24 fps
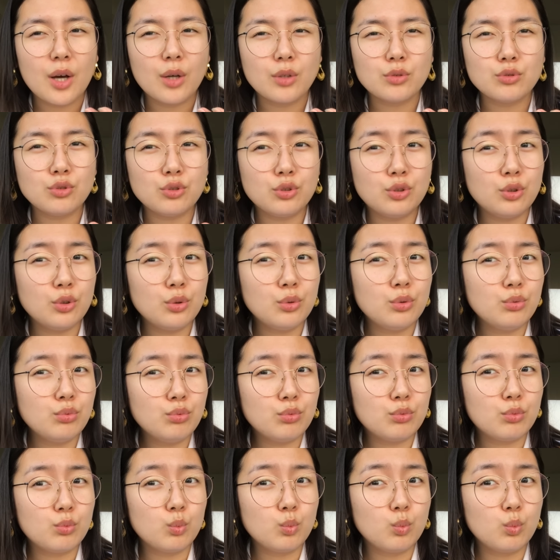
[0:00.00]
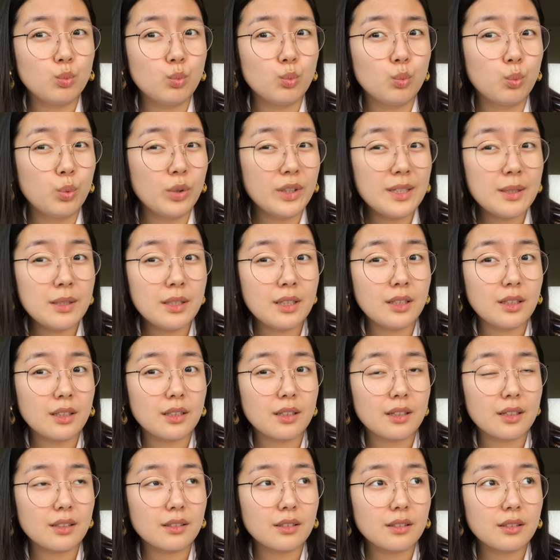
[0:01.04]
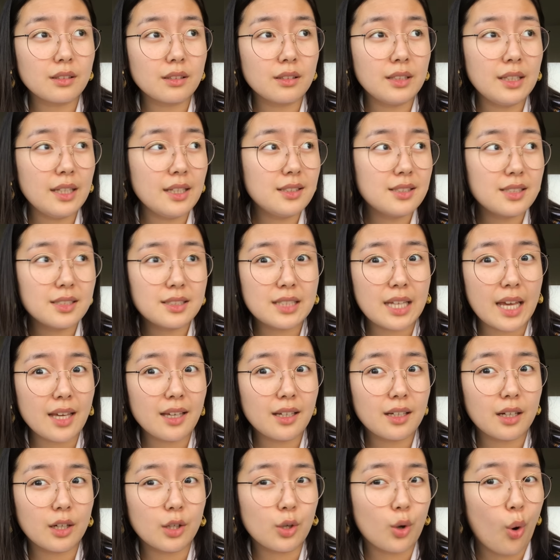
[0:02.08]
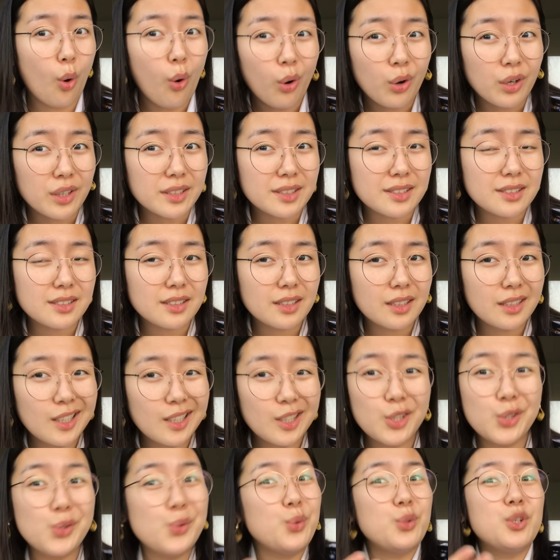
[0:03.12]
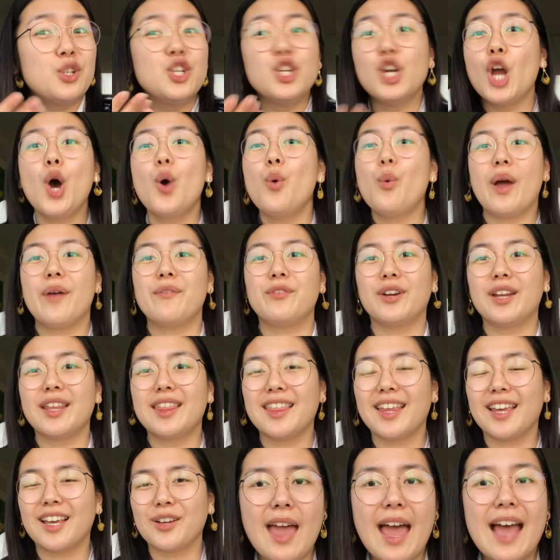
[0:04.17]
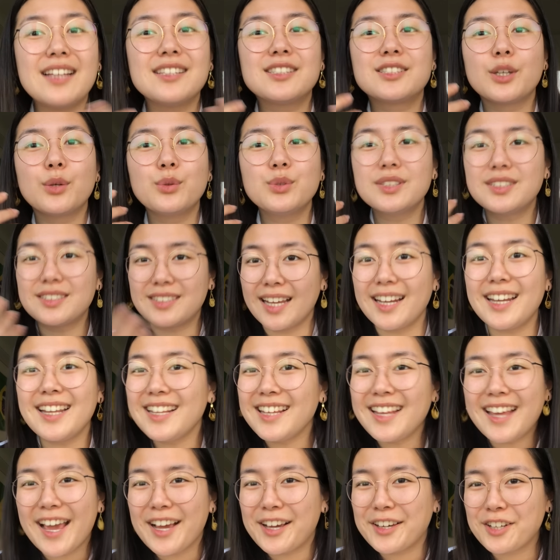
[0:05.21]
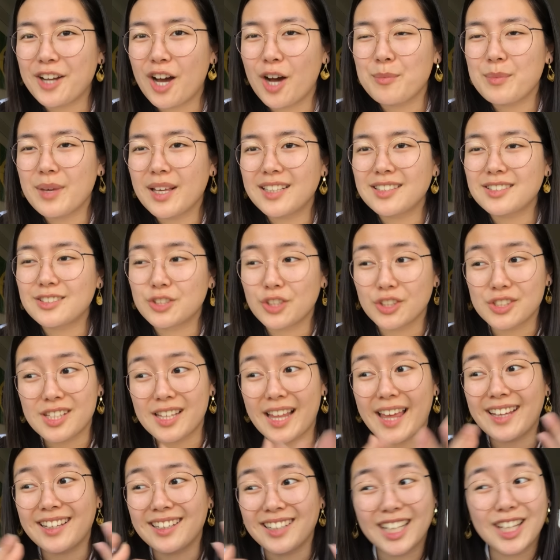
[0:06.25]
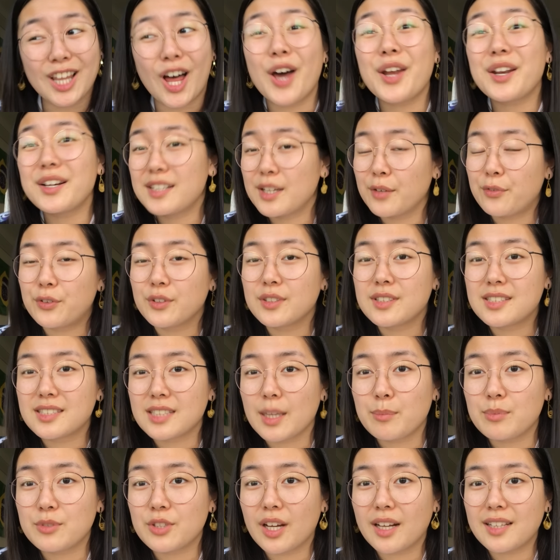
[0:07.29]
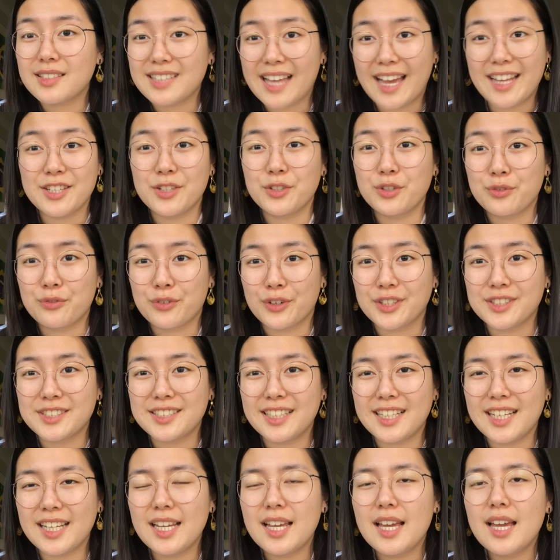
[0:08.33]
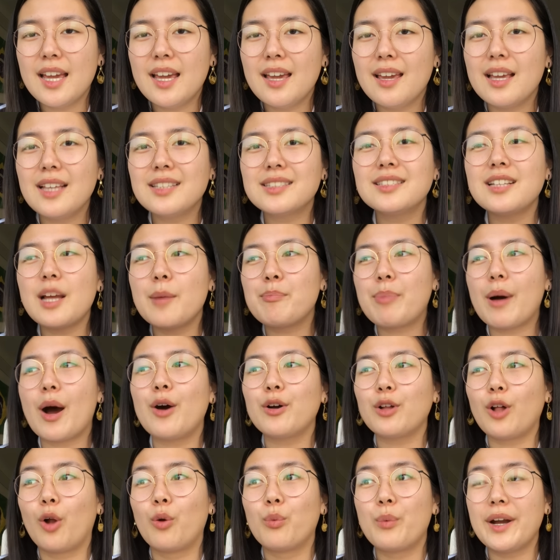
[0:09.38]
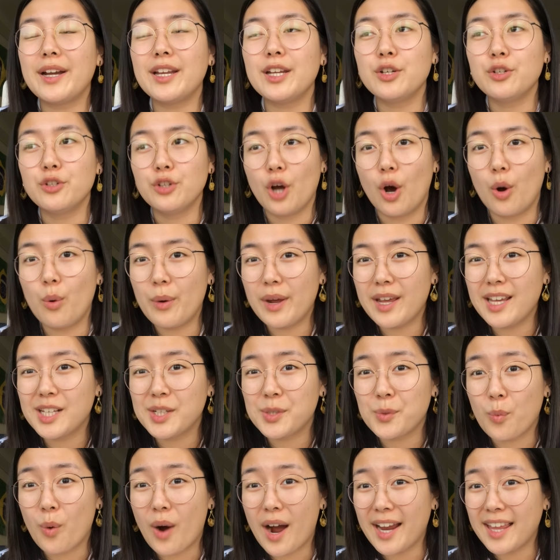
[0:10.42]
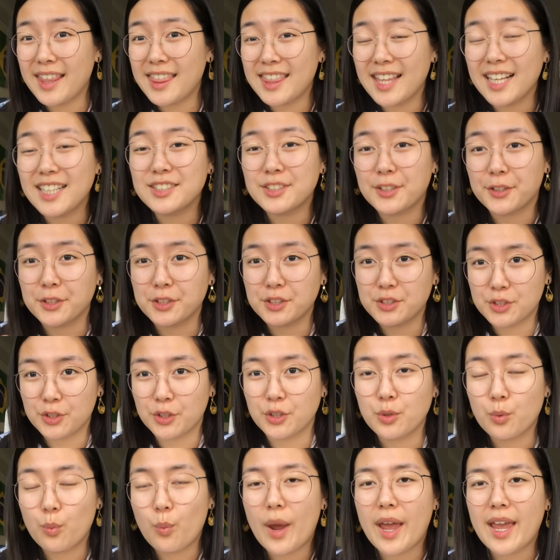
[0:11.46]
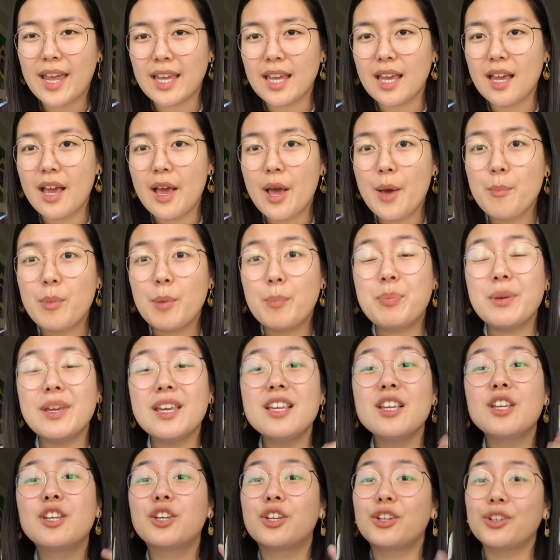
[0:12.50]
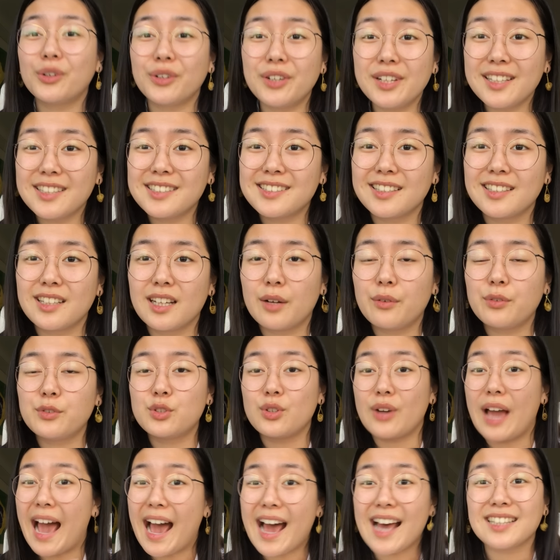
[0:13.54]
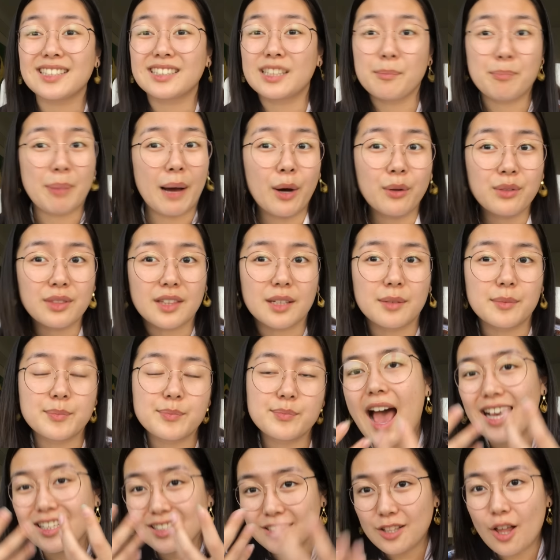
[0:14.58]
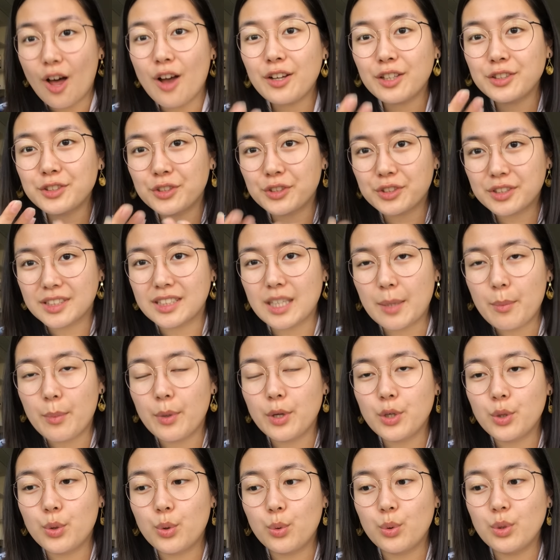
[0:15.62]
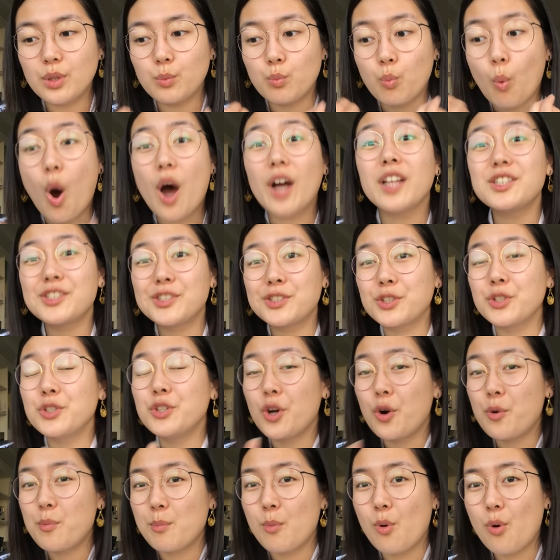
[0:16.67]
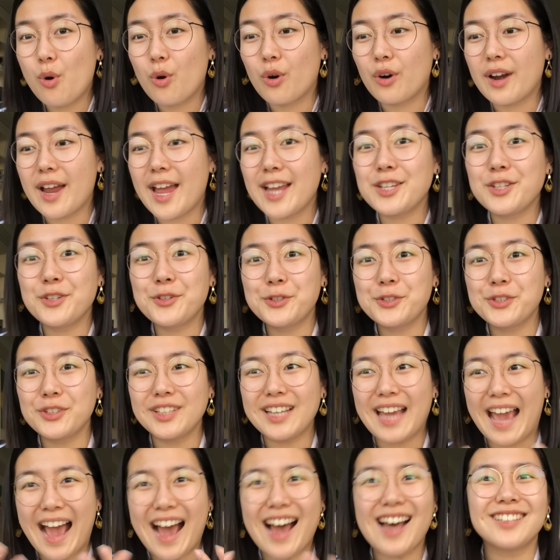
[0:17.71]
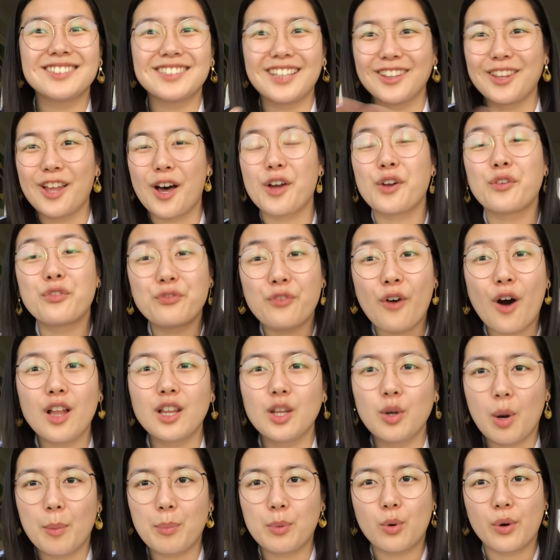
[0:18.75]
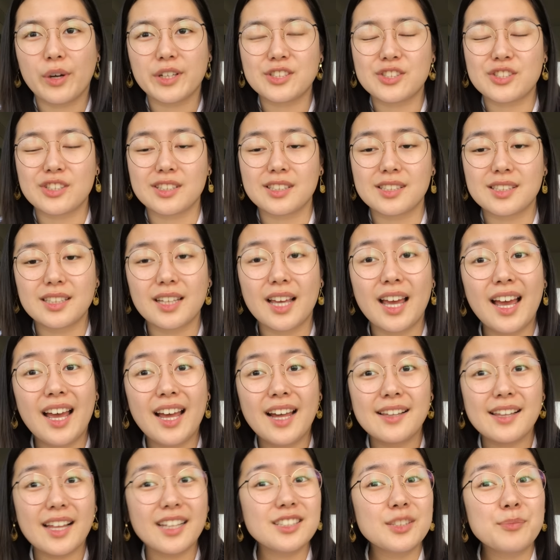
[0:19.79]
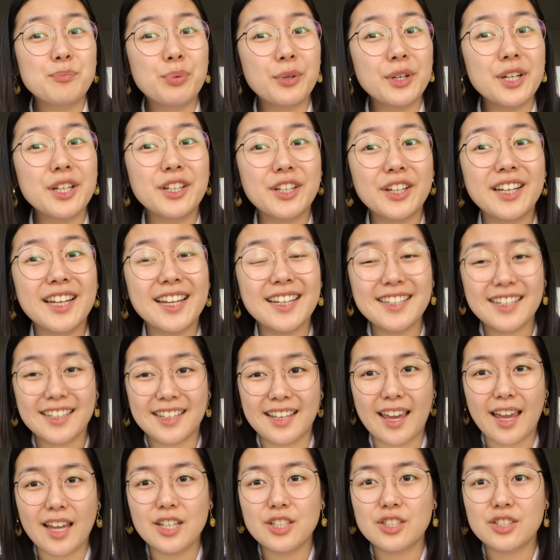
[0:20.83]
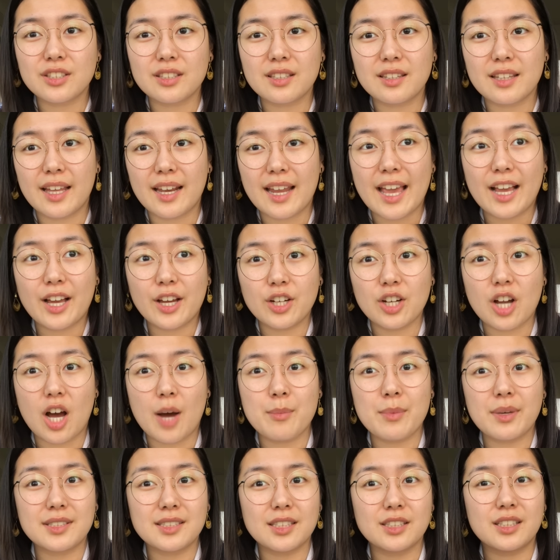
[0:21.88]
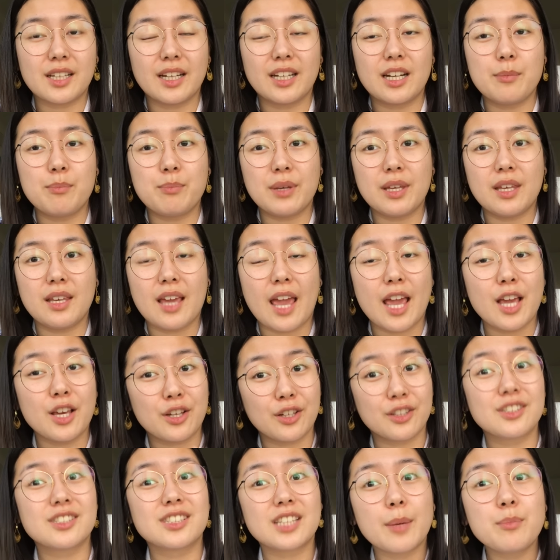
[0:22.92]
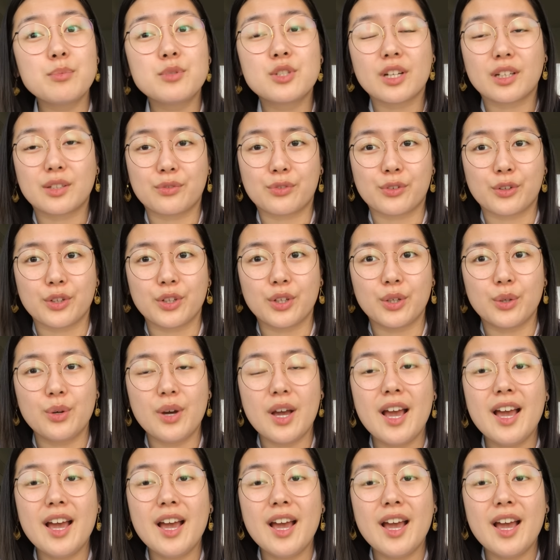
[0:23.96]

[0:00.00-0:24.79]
you wouldn't need to take a course. You'd know everything. And so studying economics, just like a lot of different subjects at university, isn't about already knowing why things are a certain way, but being curious enough to ask about them. As long as you're someone who wants to know more and usually has a lot of follow-up questions, that's a pretty good indication that economics is gonna be a good subject for you,